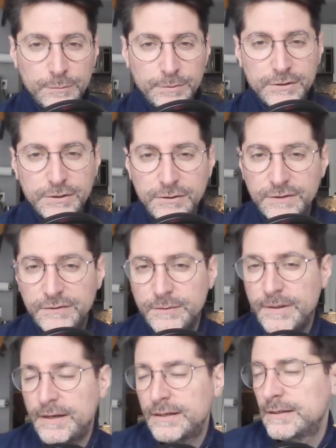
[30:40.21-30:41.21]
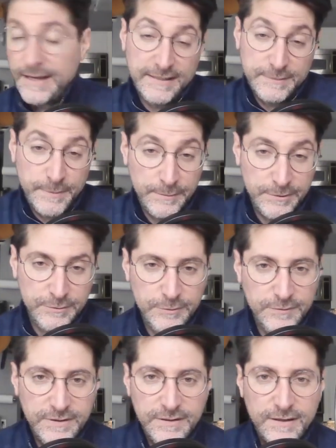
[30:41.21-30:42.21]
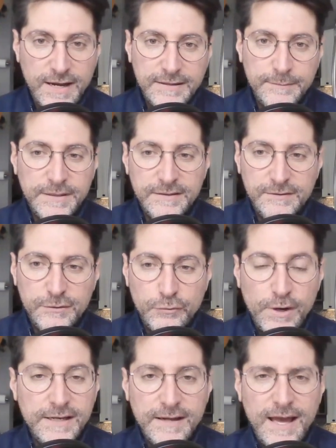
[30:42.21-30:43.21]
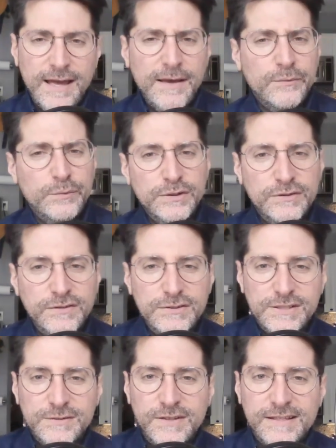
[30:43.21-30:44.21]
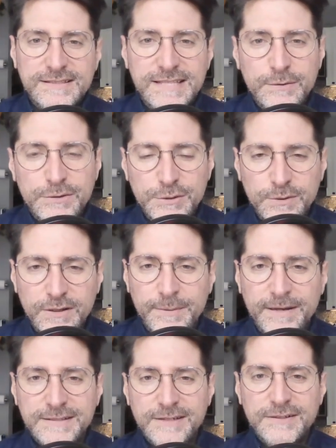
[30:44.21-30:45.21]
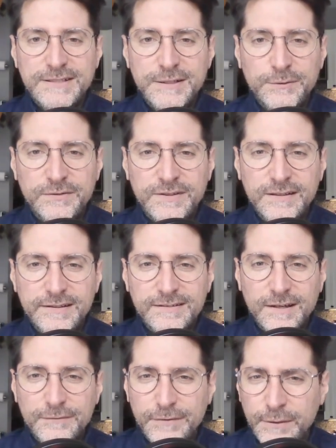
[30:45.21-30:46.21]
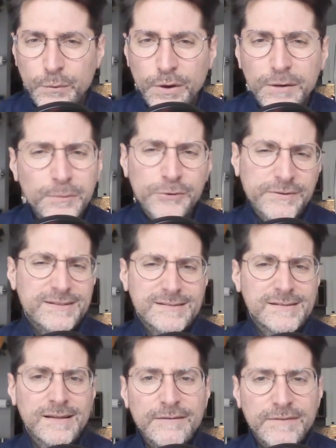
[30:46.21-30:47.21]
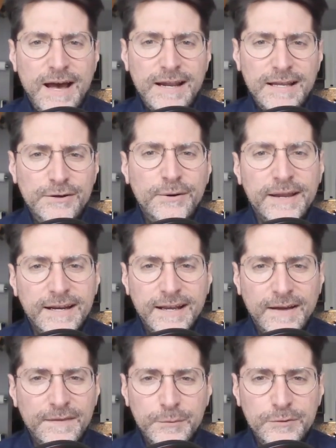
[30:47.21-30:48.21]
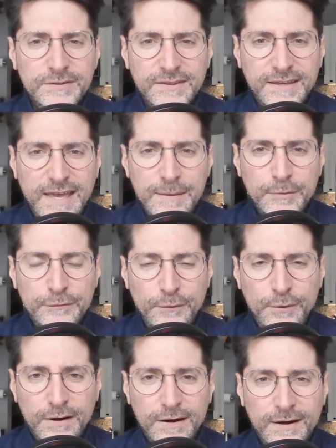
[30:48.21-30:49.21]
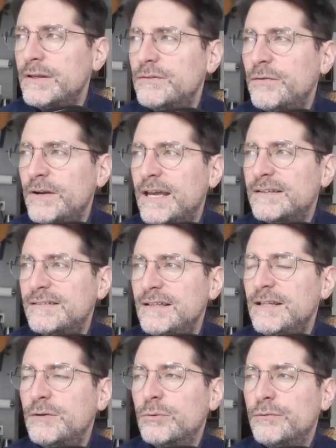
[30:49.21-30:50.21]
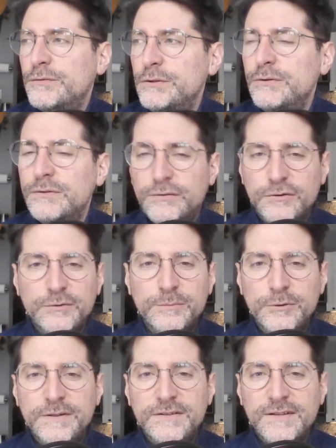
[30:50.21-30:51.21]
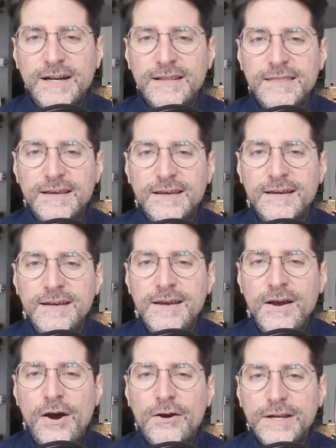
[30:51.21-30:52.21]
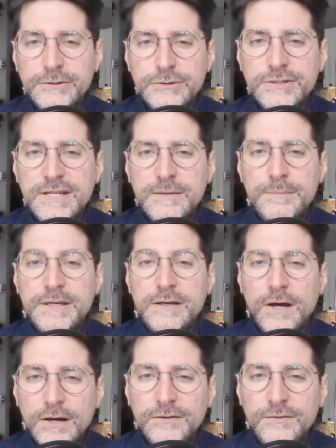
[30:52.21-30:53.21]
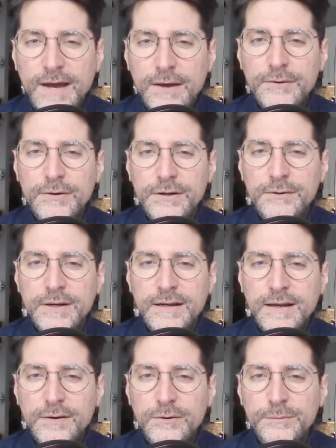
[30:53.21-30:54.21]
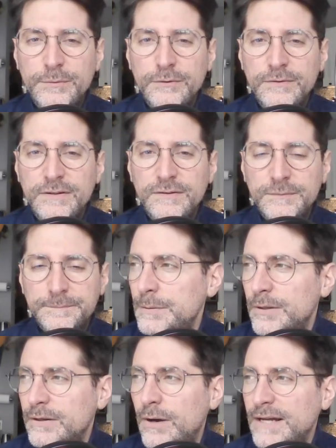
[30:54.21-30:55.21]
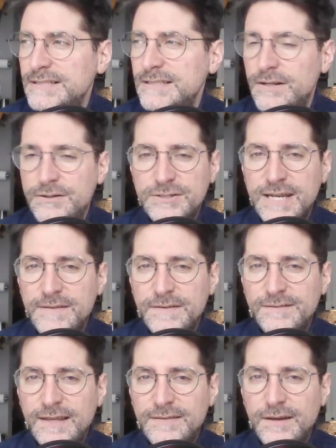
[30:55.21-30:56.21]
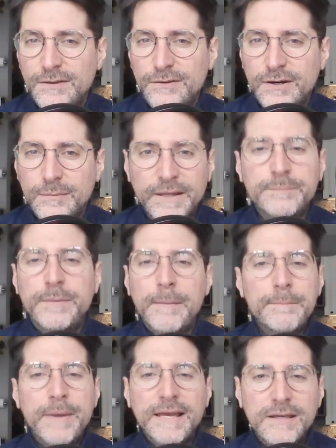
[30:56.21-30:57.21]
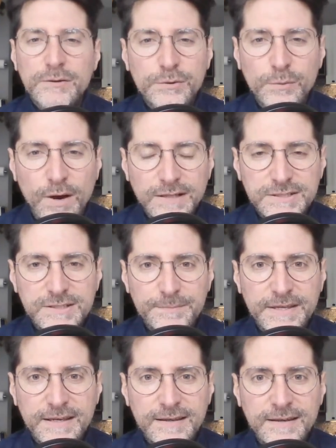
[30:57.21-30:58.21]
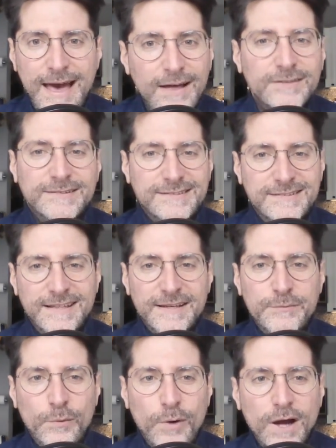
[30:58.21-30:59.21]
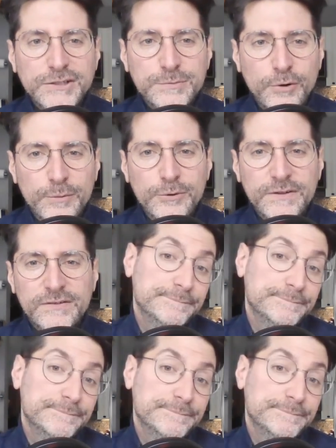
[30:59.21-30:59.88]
super curious about it. And it's my number 2 movie of the year. I mean, it's great. It's interesting to say what you will about Tarantino stealing stuff. Like, what are movies if not iterating on the movies that came before? It's funny. I see like reviews of certain movies that I think are interesting because of how they're iterating on old movies. People are like, oh, I just didn't understand this, that, and the other. And I'm like, I'm begging you to watch something else. Like, watch more movies.